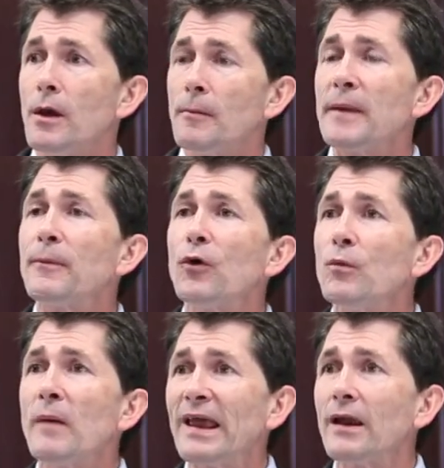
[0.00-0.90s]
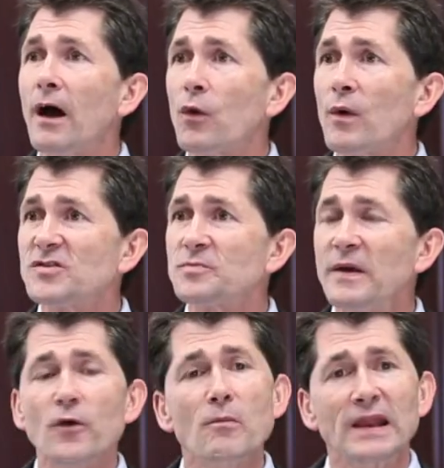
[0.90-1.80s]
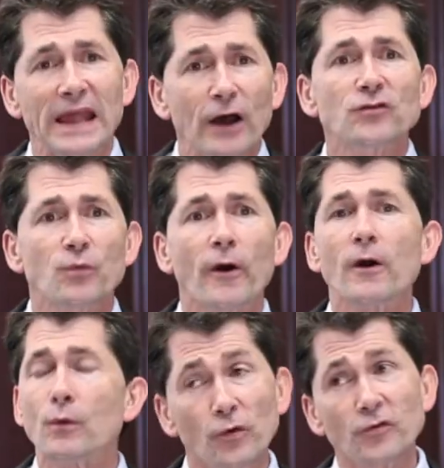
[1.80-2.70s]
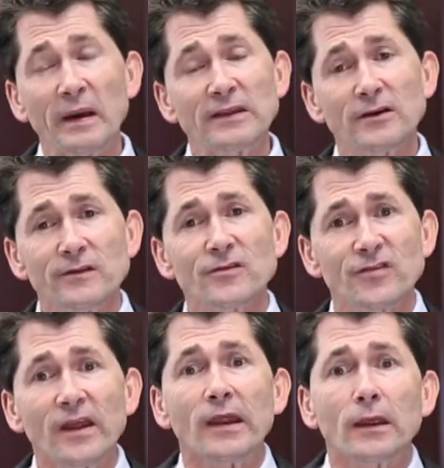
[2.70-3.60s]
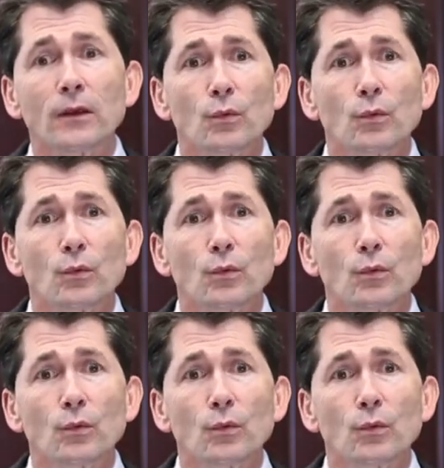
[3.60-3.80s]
People who might otherwise spend their money elsewhere will spend it in the city,